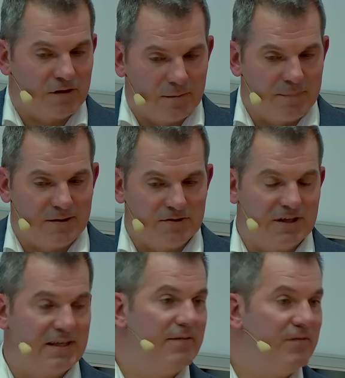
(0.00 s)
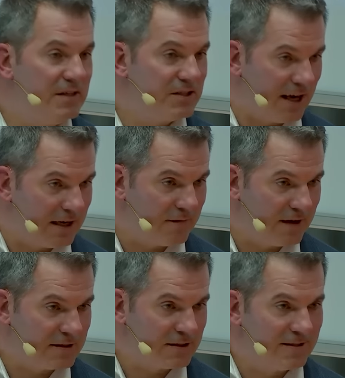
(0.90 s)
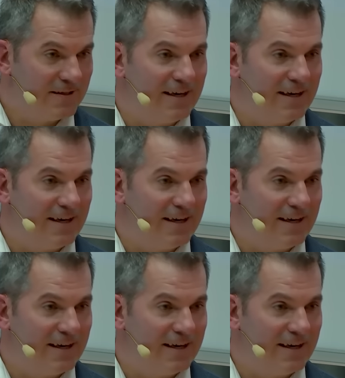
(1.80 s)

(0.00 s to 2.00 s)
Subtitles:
the compounds that give these side effects